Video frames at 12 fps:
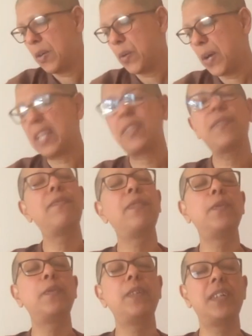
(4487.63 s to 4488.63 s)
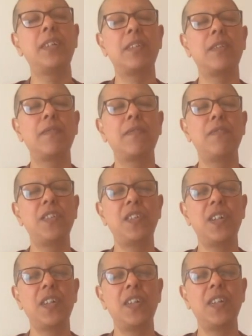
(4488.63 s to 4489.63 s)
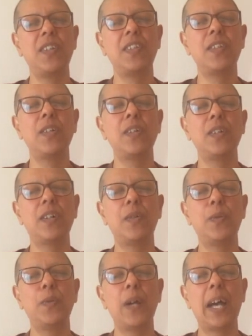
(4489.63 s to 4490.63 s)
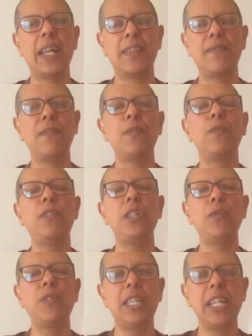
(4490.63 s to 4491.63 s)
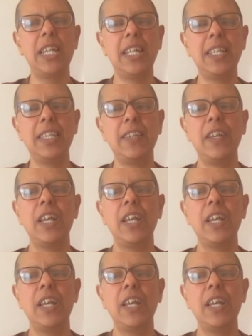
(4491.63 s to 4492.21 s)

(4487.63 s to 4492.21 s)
has fewness of wishes, who has few duties,